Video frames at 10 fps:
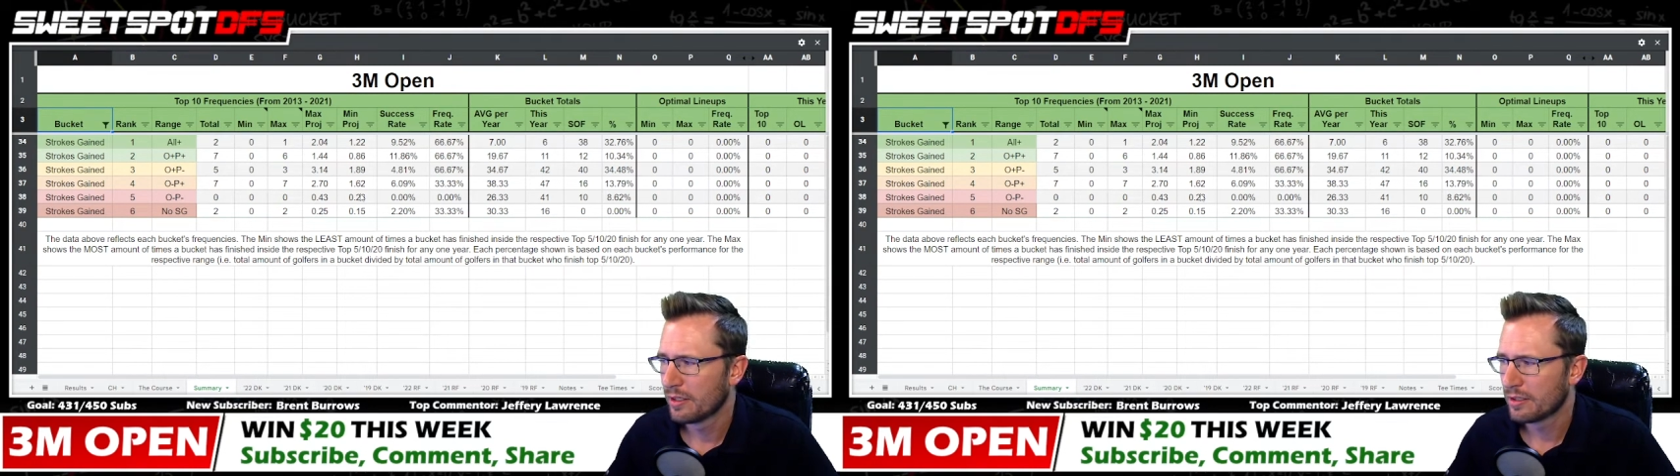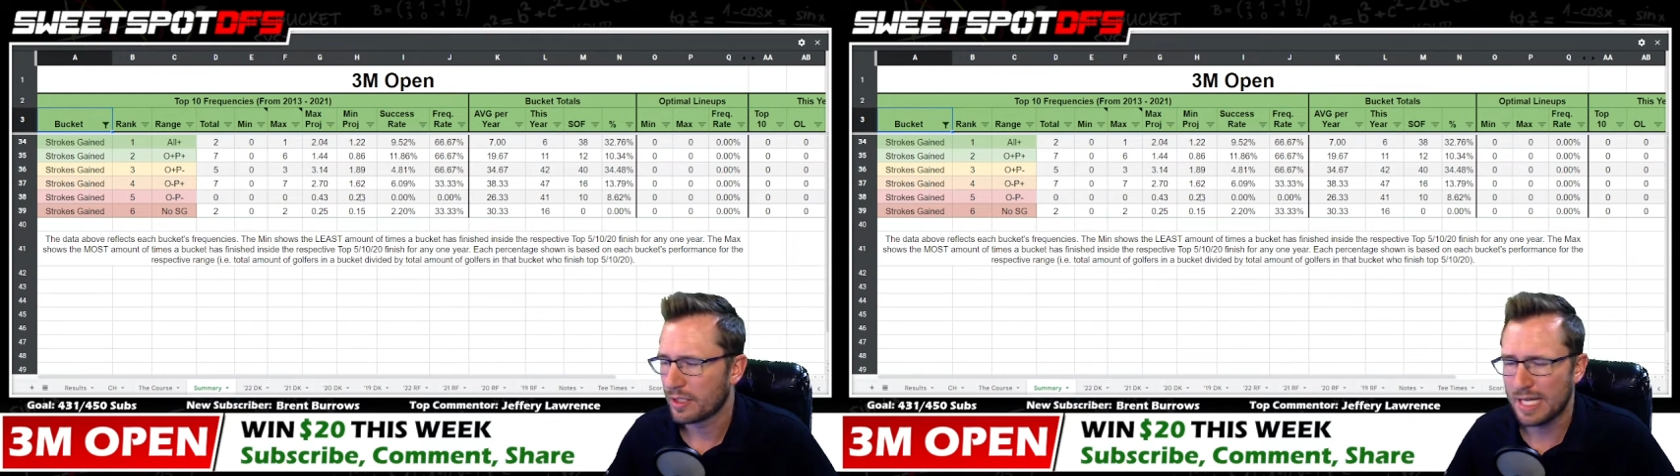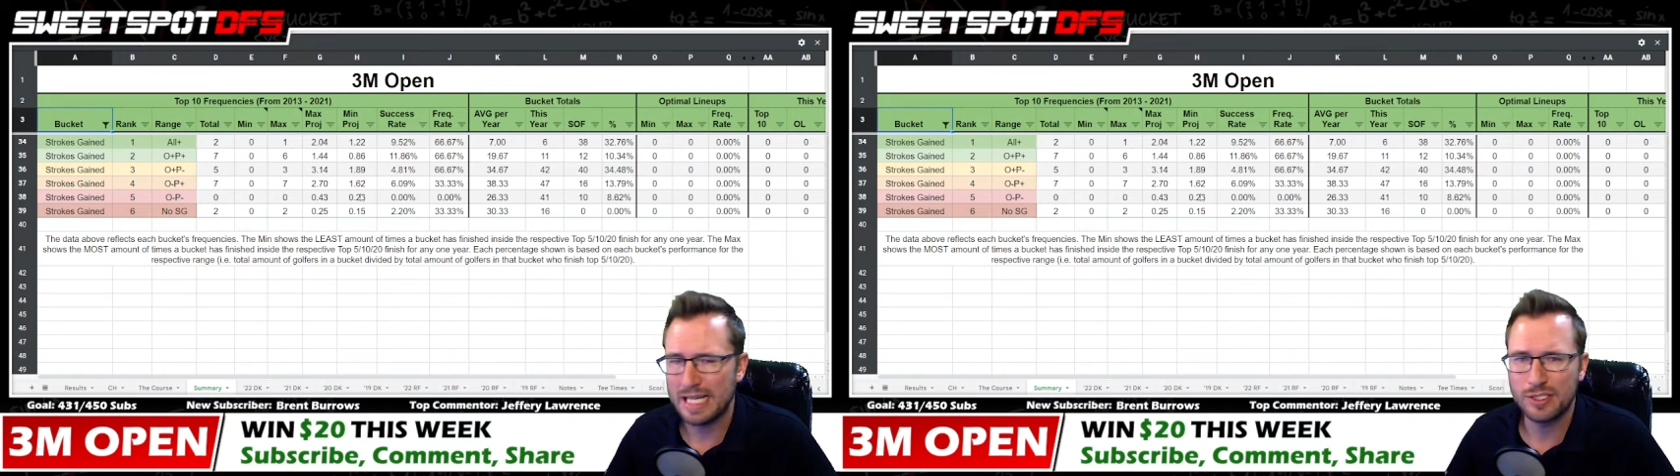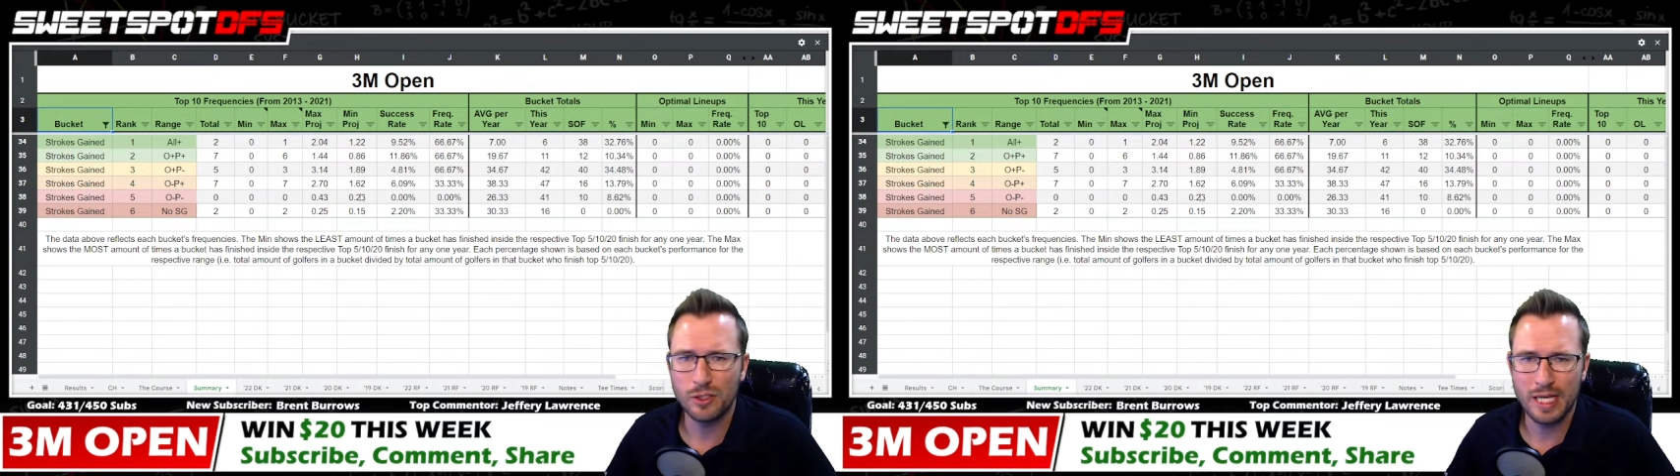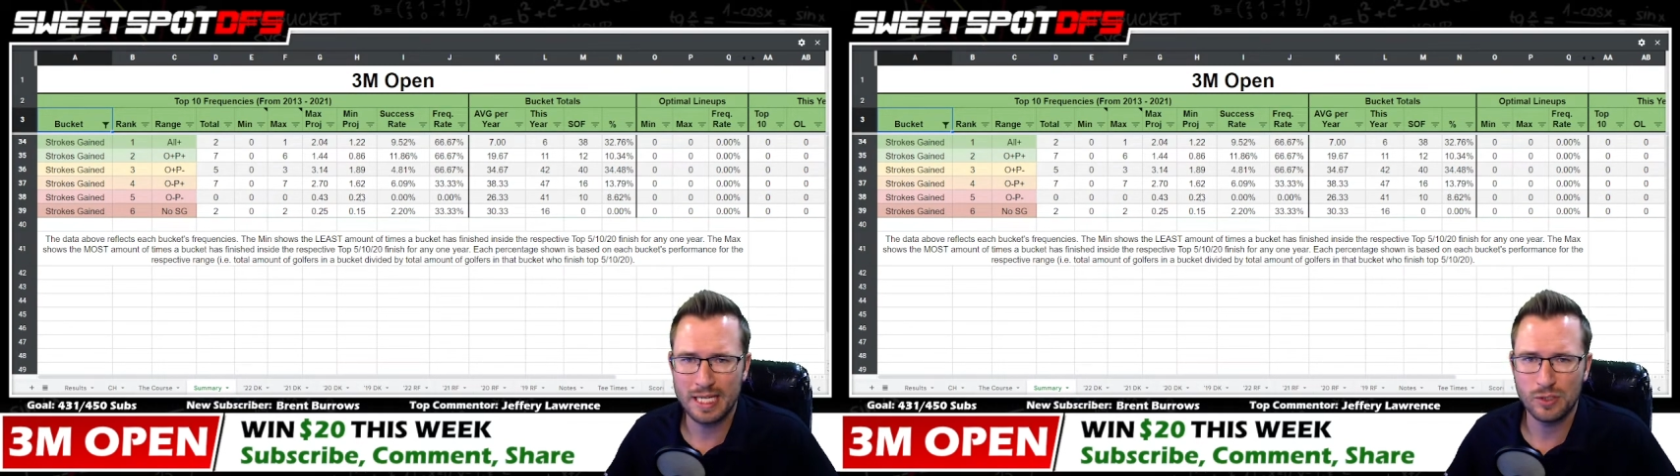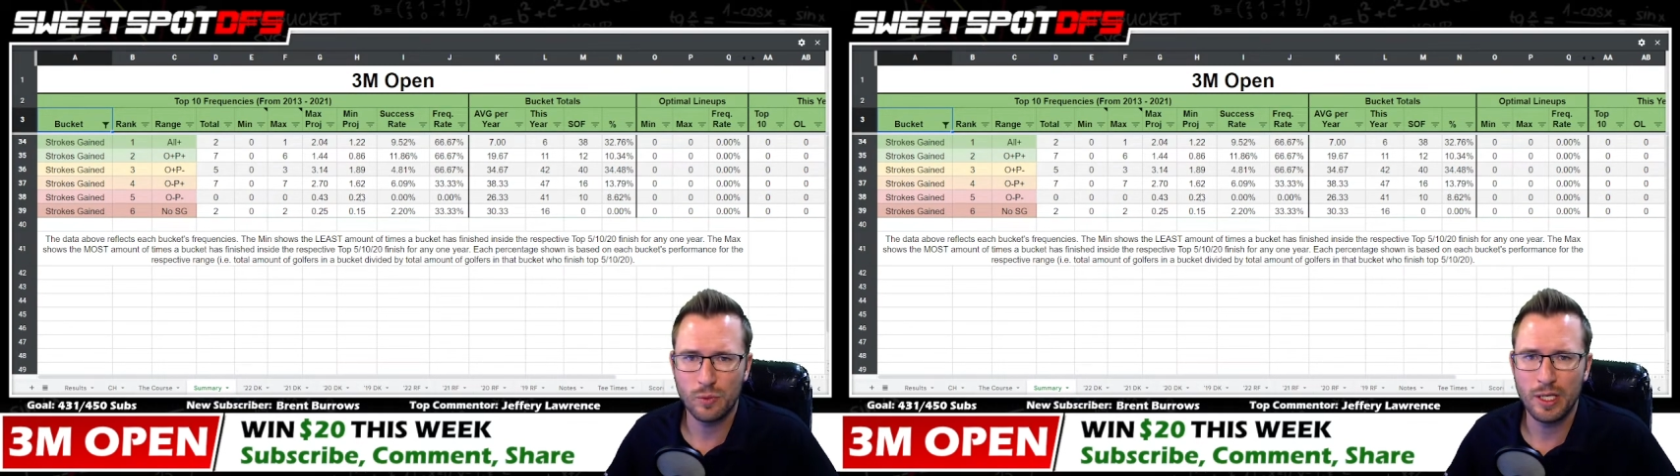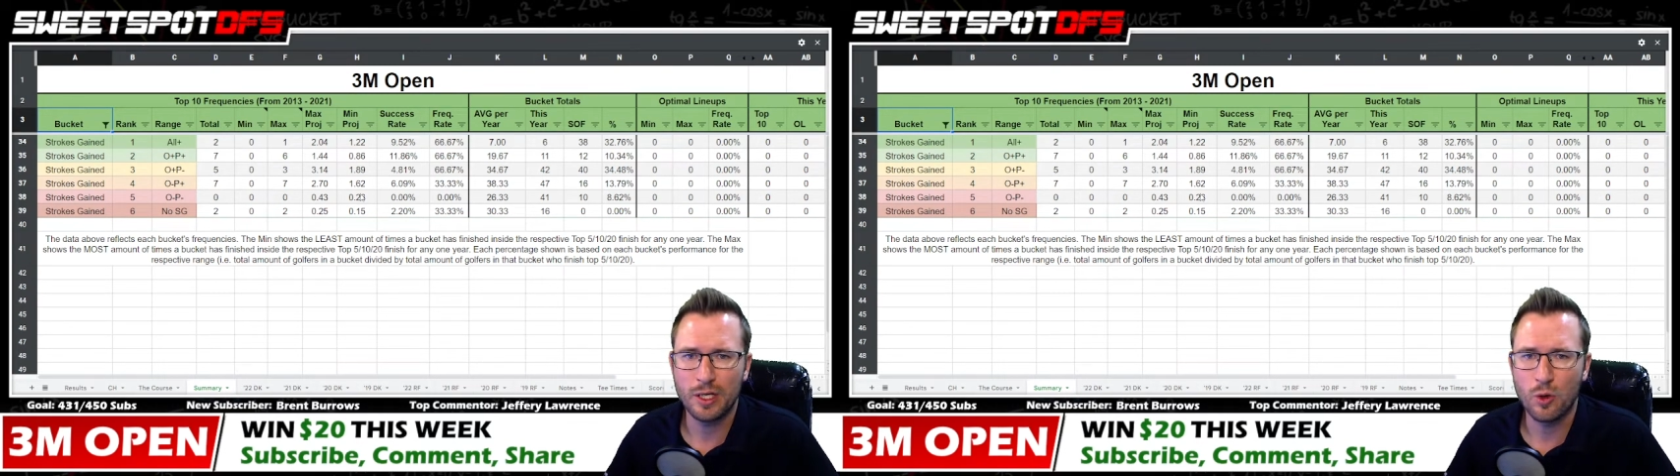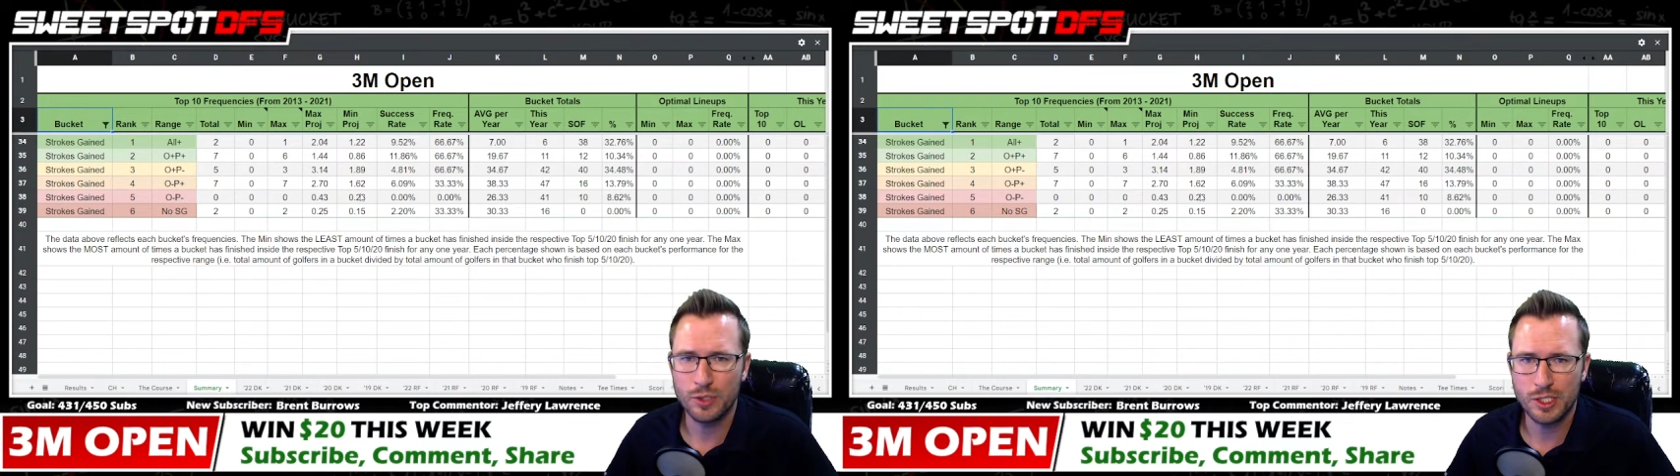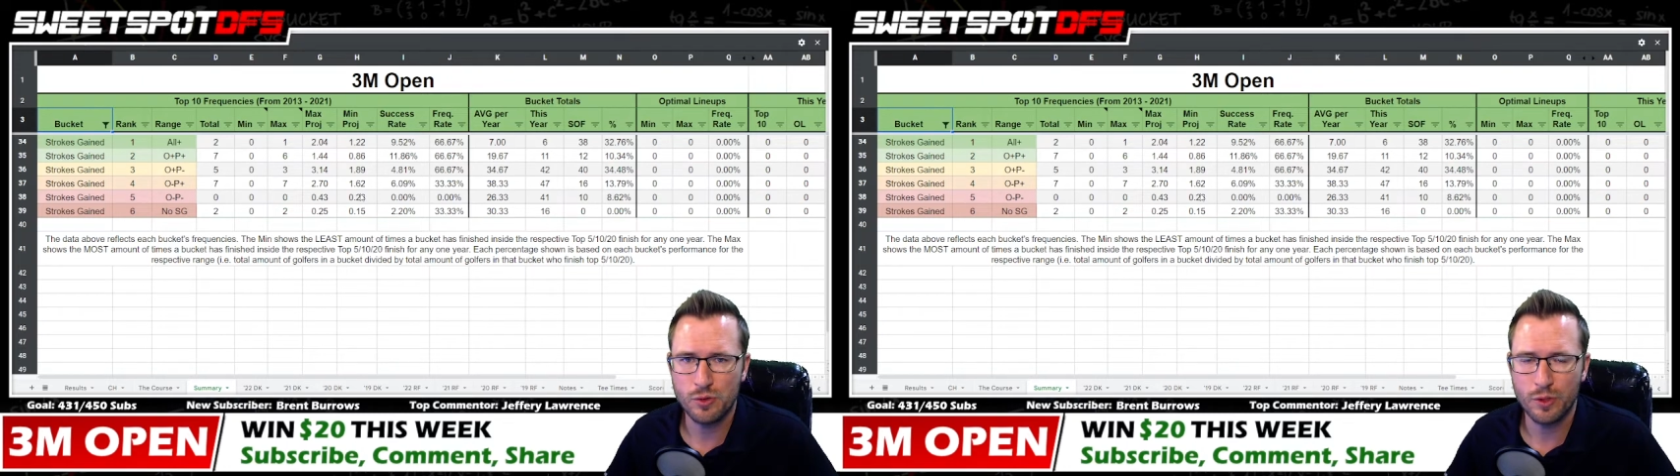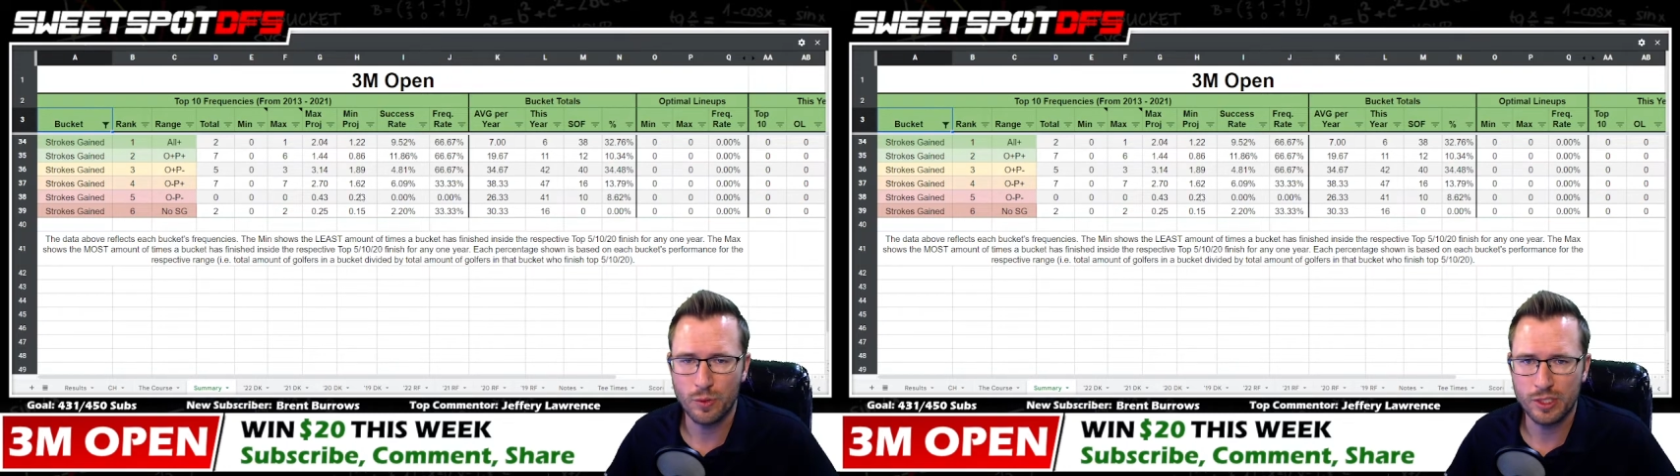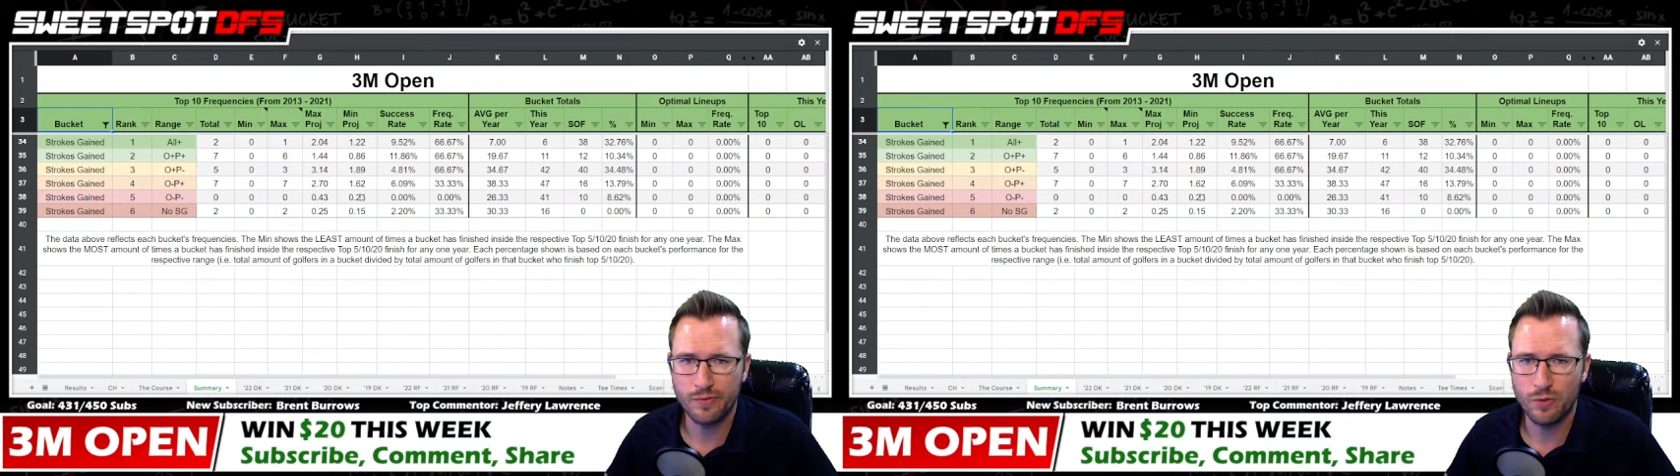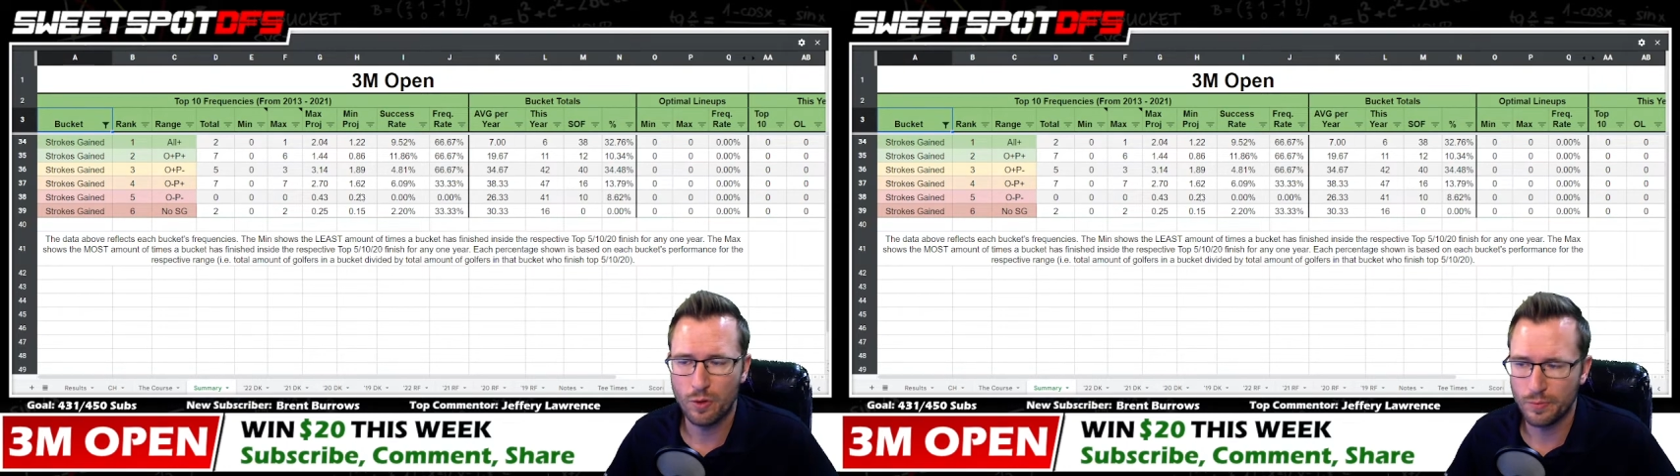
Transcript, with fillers: The last year, last week, course history and recent form.